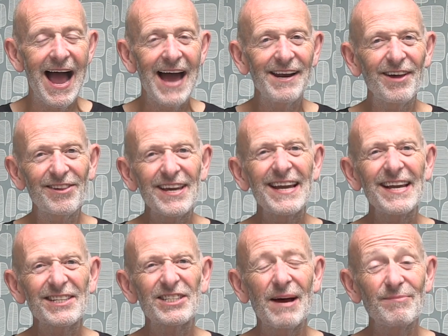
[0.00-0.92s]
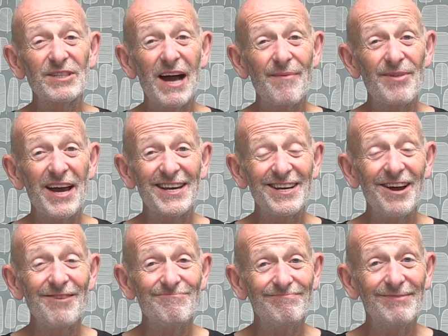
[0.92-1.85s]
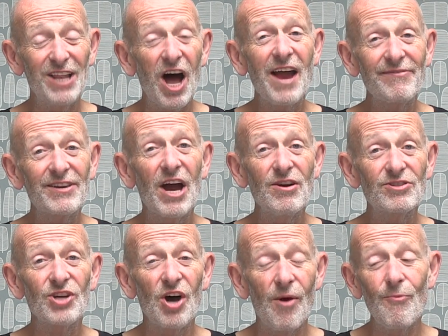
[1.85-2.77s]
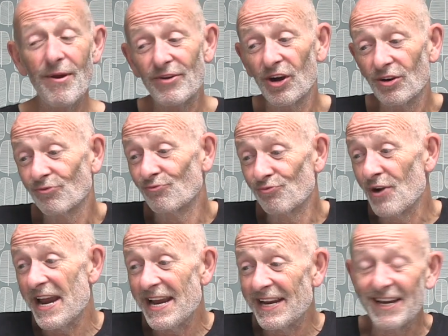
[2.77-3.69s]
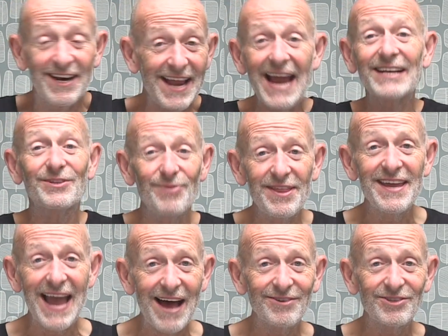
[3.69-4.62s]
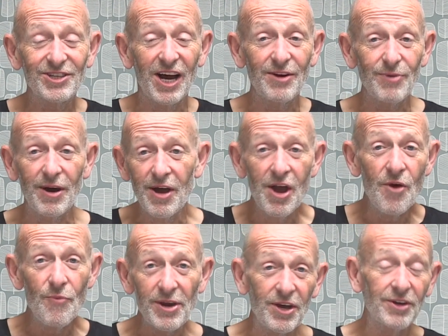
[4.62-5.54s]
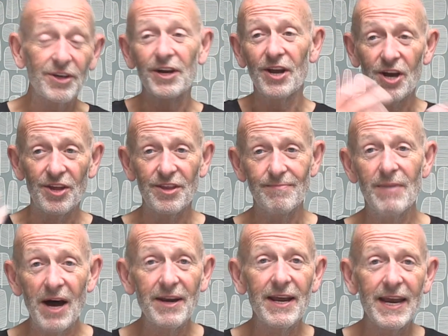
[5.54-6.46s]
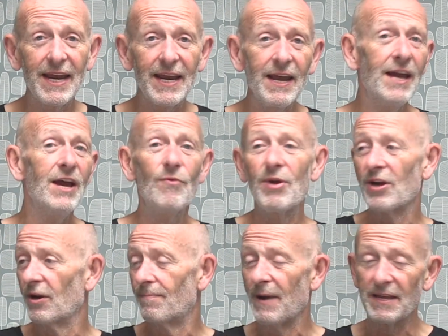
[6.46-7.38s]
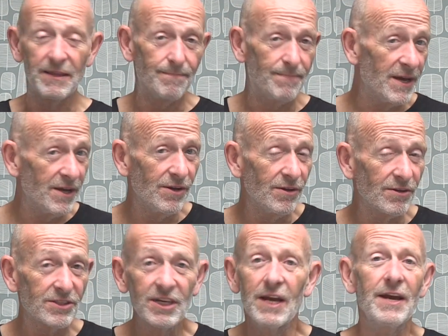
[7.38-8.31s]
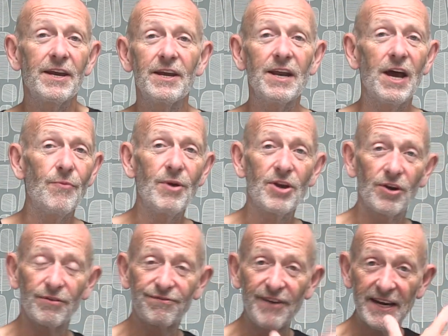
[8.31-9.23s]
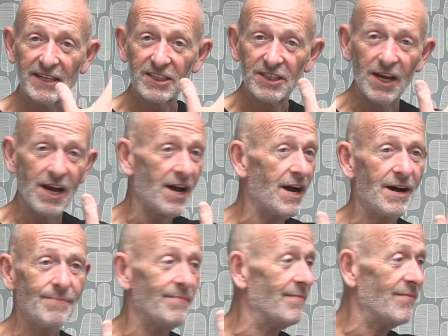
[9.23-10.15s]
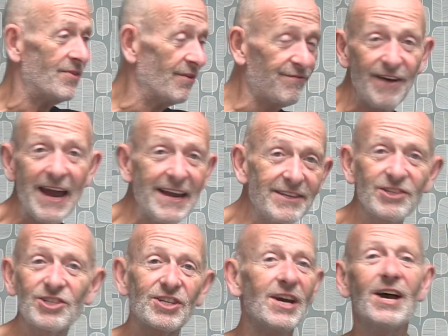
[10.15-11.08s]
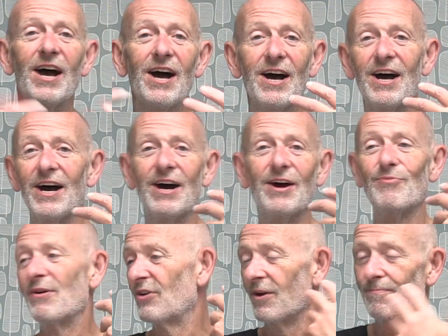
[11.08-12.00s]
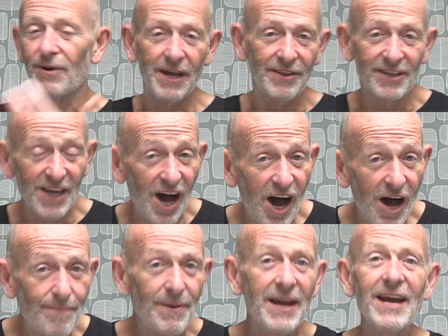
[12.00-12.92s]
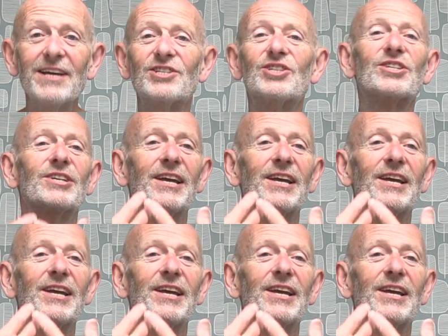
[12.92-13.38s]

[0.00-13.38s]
And I think it sums up that, you know, life goes on. We've got to reconnect with the outside world. We've got to go and earn the money. We've got to pay the bills. You know, we've got to fix the fence. We've got to put out the garbage.